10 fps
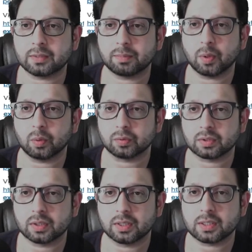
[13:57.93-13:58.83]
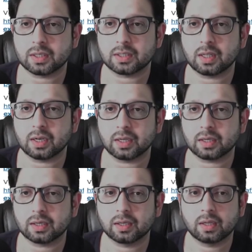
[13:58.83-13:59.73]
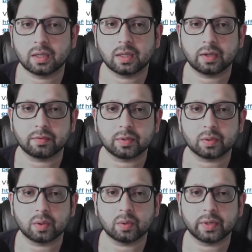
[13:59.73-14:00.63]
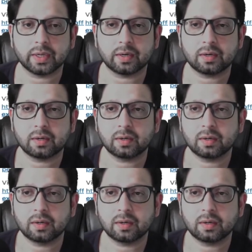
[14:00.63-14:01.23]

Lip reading: post. This is the link. If you go here,